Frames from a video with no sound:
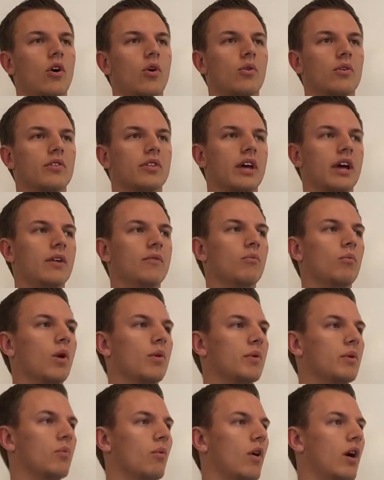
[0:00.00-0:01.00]
lower than
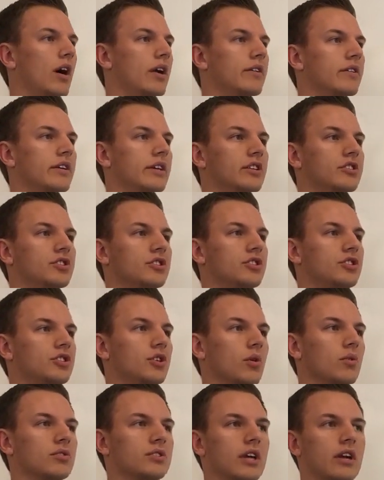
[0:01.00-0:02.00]
what we want. It just
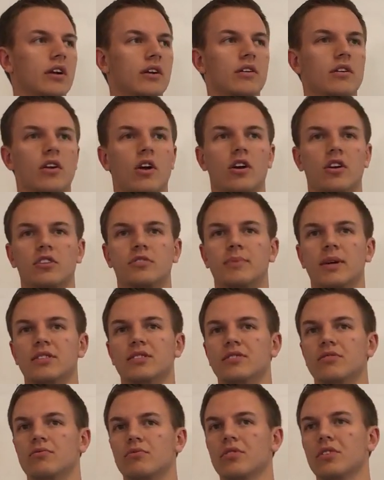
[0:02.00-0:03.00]
shows that our
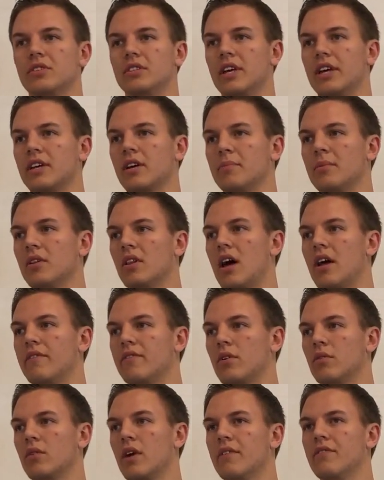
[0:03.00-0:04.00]
expenses really take up a lot
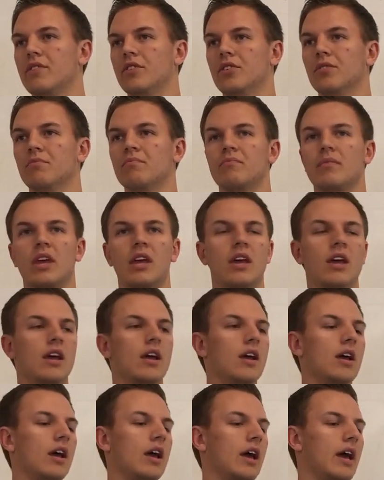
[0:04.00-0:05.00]
of our revenue,
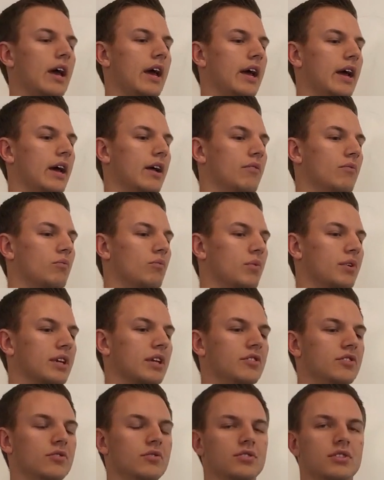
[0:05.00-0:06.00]
and we
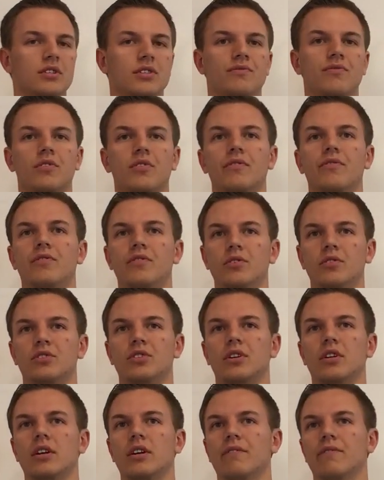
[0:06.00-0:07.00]
can use this for the
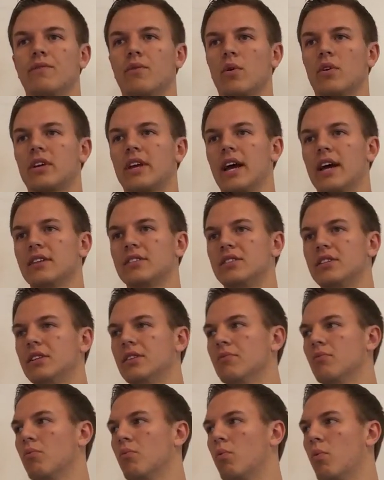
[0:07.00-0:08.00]
future in
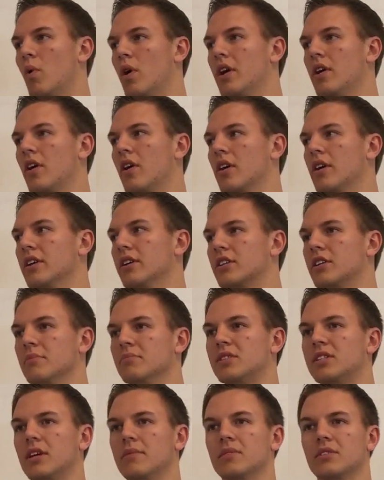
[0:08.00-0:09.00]
forecasting what our
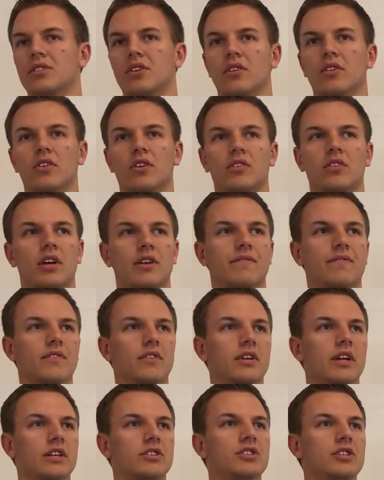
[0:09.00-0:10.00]
income statement is going to look like
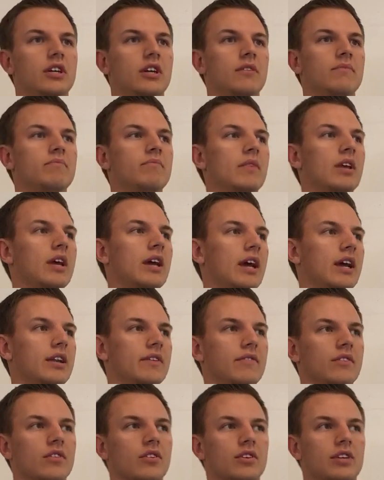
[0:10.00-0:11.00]
for the next year,
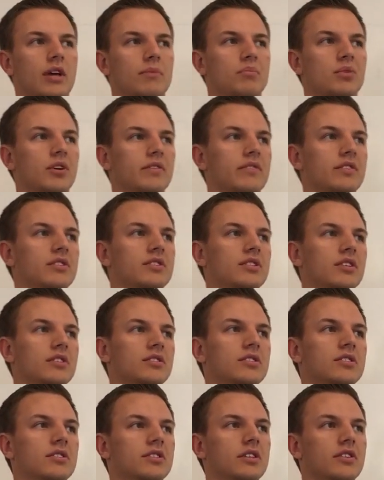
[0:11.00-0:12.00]
and even look at previous
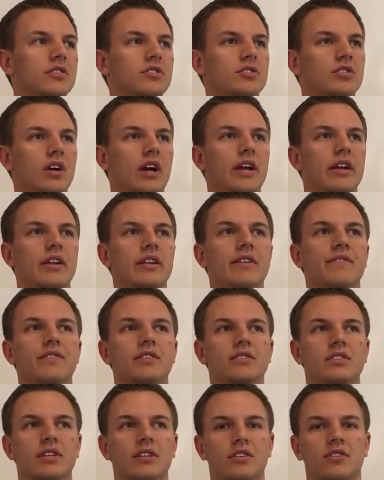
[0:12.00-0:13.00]
years to see the trend if
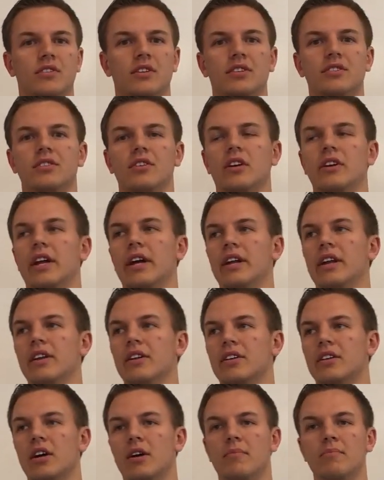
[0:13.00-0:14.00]
it's increasing our net
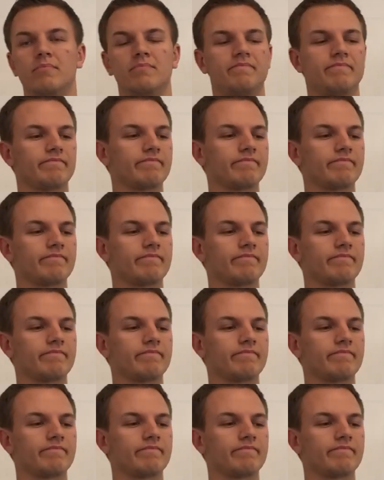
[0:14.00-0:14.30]
income.